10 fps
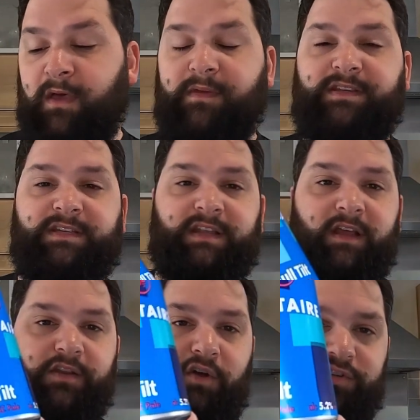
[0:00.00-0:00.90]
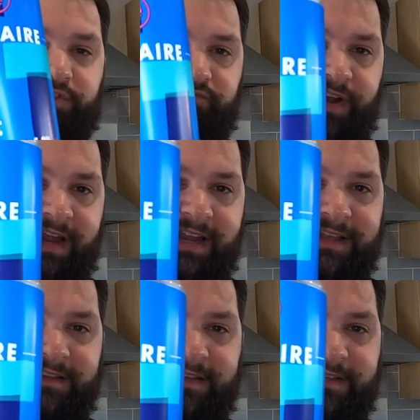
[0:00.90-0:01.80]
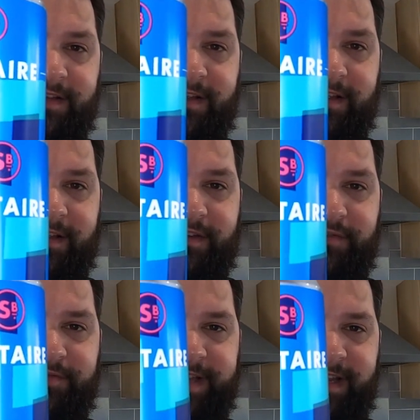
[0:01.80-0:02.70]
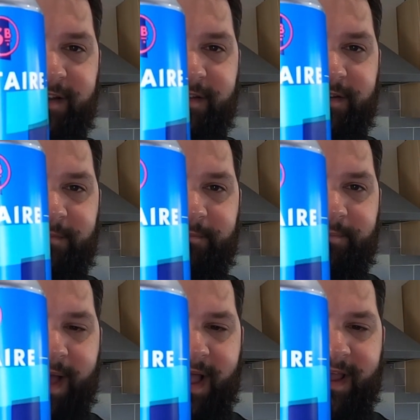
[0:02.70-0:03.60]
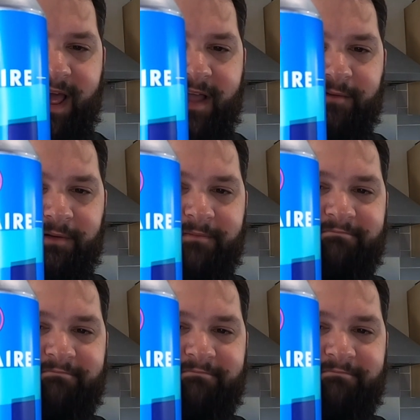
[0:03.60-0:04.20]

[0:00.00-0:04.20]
This is an Australian New Zealand pale ale